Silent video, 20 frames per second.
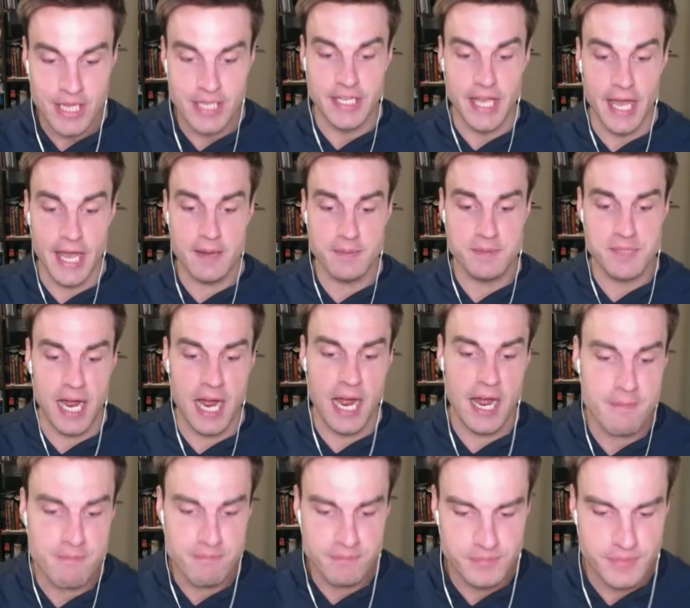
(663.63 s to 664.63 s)
Game
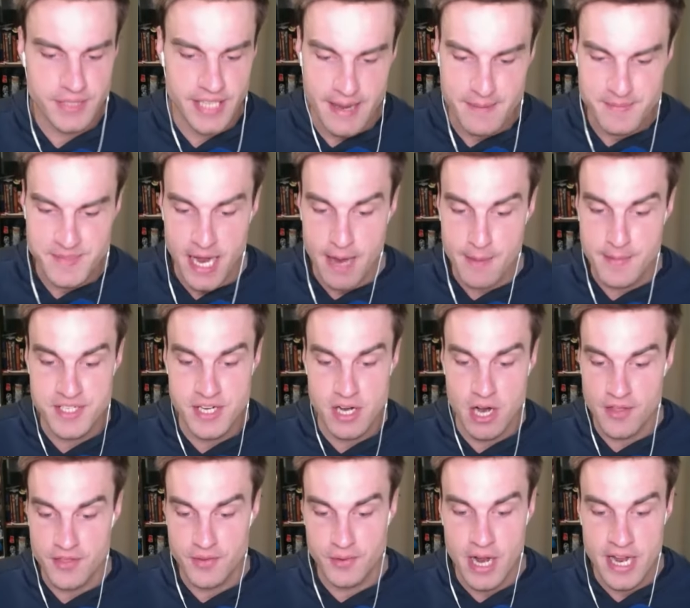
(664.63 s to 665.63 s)
Time? Game Time is an
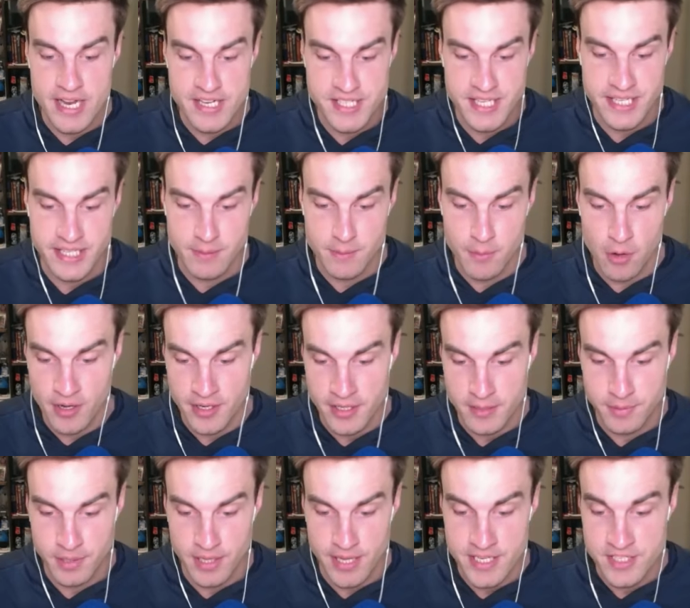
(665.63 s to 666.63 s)
authorized ticket
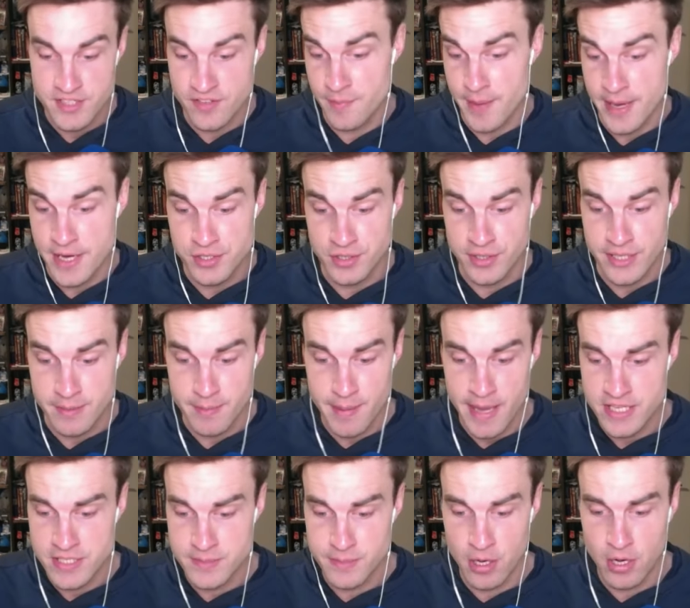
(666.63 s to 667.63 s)
marketplace of Major League
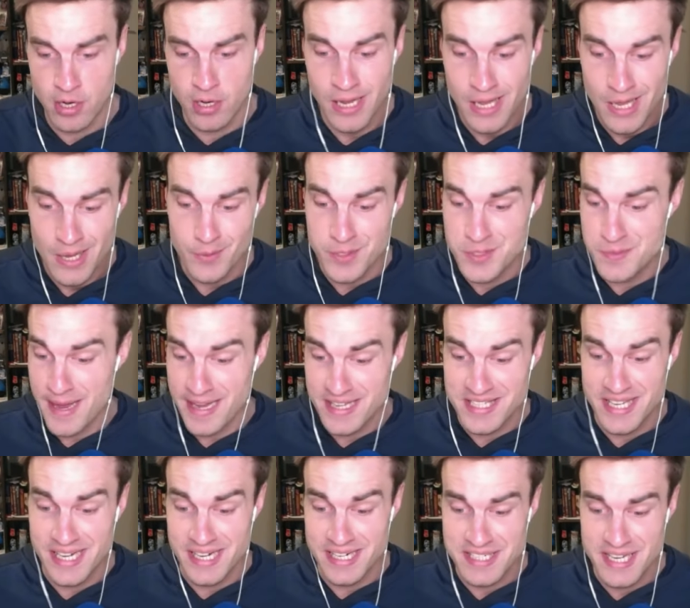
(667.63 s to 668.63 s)
Baseball, which makes
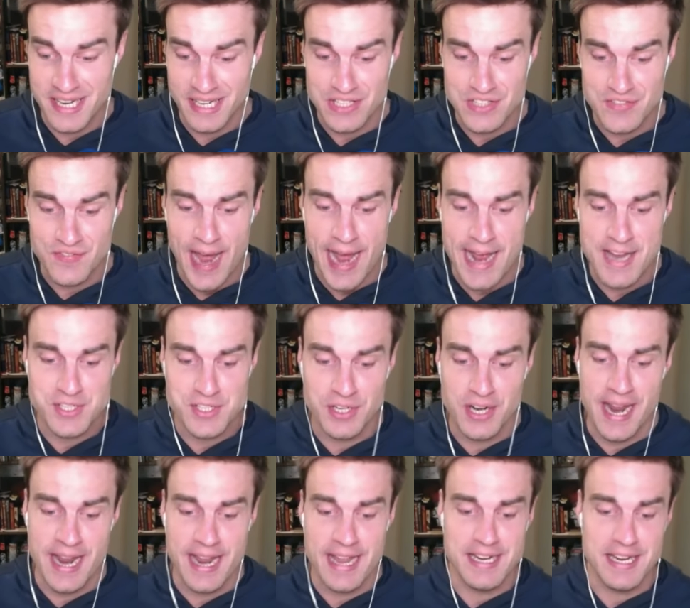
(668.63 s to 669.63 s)
getting tickets faster
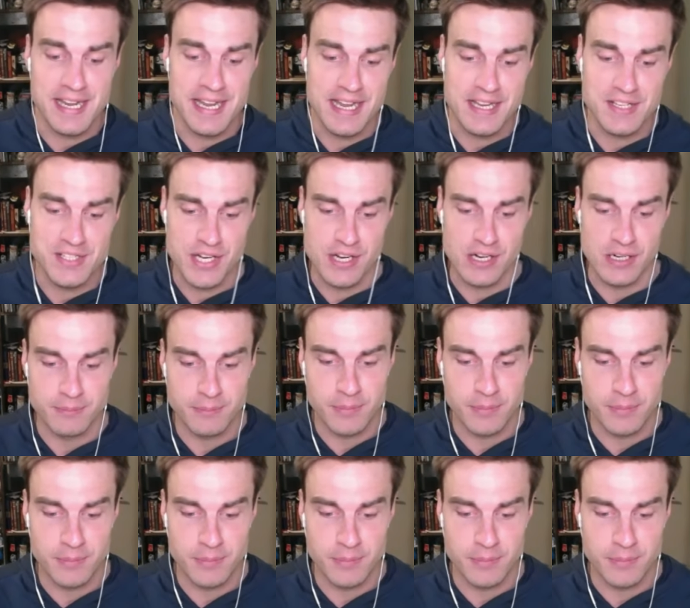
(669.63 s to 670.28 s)
and easier.